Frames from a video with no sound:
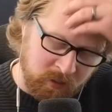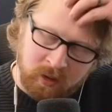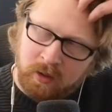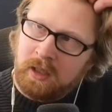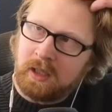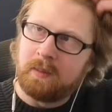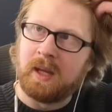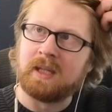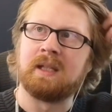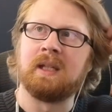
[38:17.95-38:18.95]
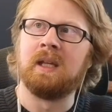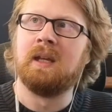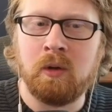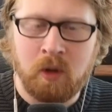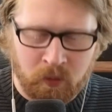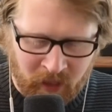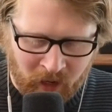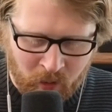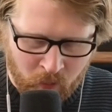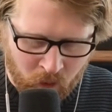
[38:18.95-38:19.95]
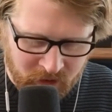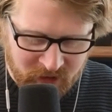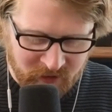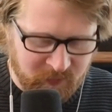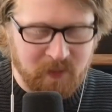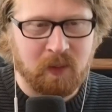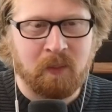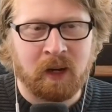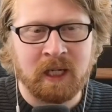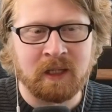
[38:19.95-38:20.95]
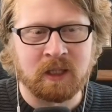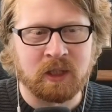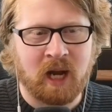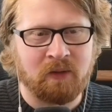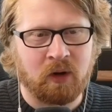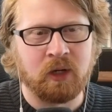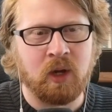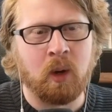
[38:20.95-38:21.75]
You need to basically know, like I want to give people money that just kind of already know